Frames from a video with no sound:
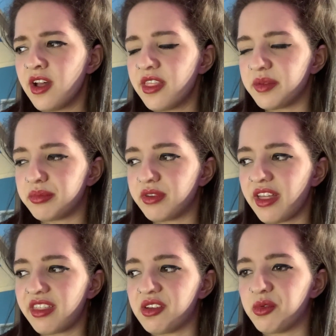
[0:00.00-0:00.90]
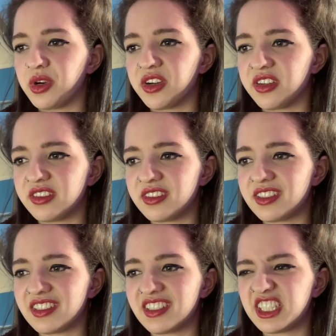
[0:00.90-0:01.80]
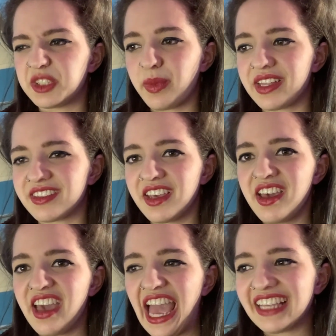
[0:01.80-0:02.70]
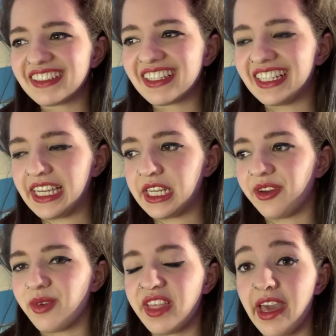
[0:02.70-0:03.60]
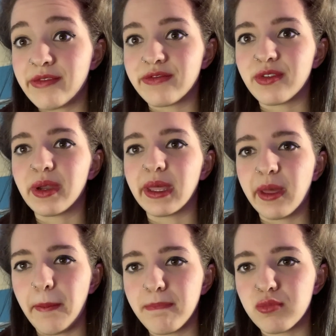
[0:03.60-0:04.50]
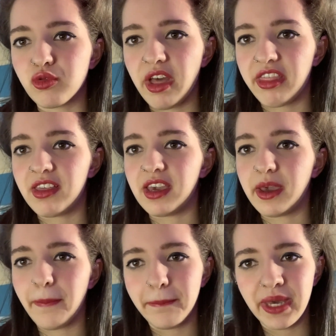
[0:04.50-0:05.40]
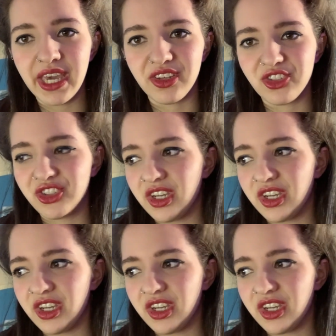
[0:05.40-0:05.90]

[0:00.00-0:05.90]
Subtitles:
the breathy words, the suspense escalating with every breathy pitch.